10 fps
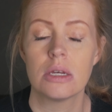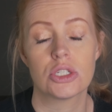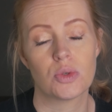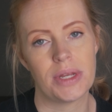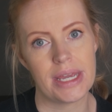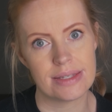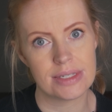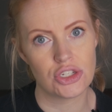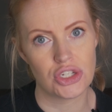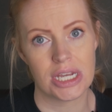do an
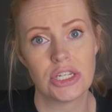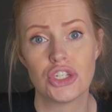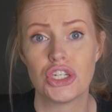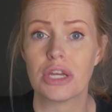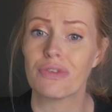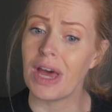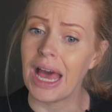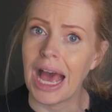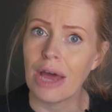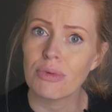ECG to check for
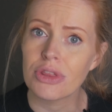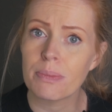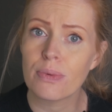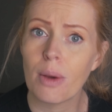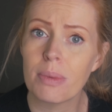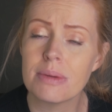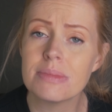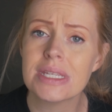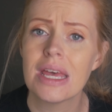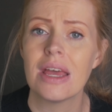heart rhythm
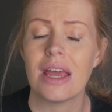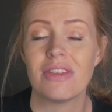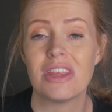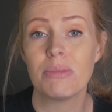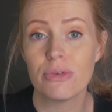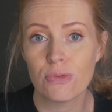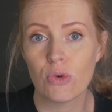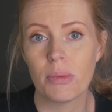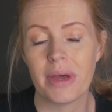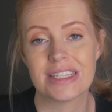problems, and then
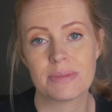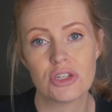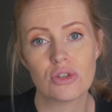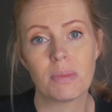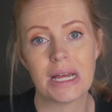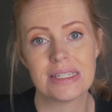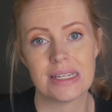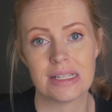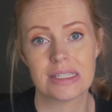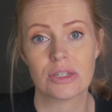perform a special blood test